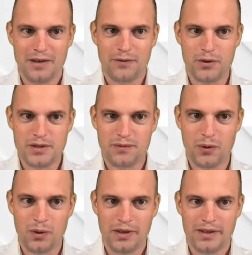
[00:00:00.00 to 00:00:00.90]
First of
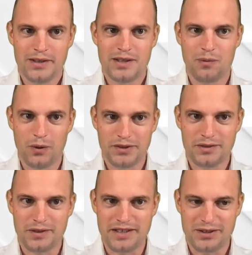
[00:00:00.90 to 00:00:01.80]
all, the
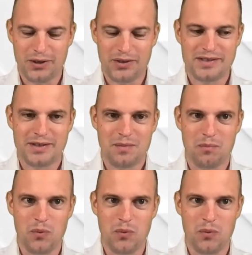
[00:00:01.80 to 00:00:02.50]
Wallstreet turns